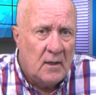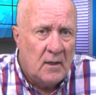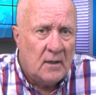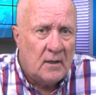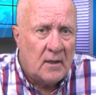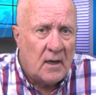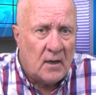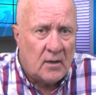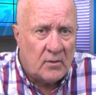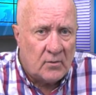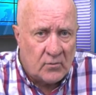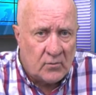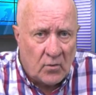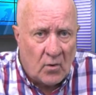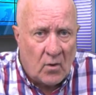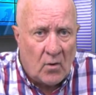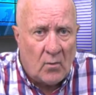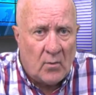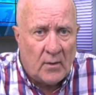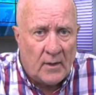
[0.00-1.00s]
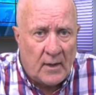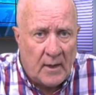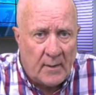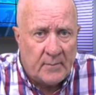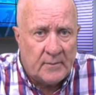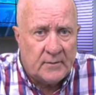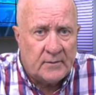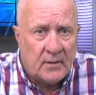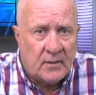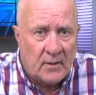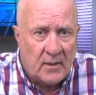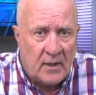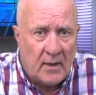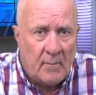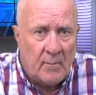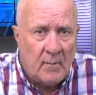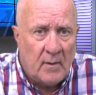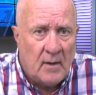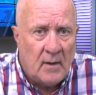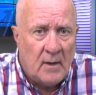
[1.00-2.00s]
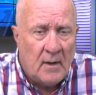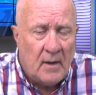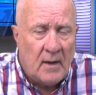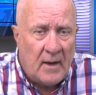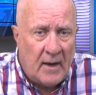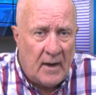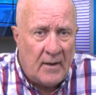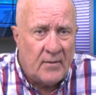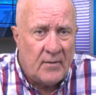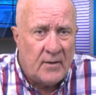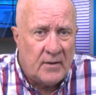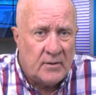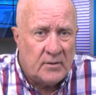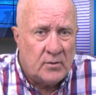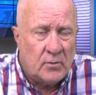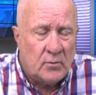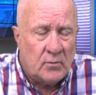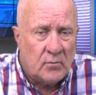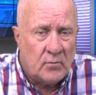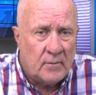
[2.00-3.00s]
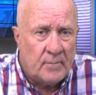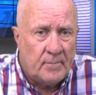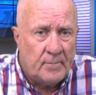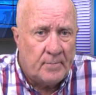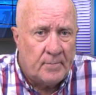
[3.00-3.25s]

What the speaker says: can control what happens to them and their children.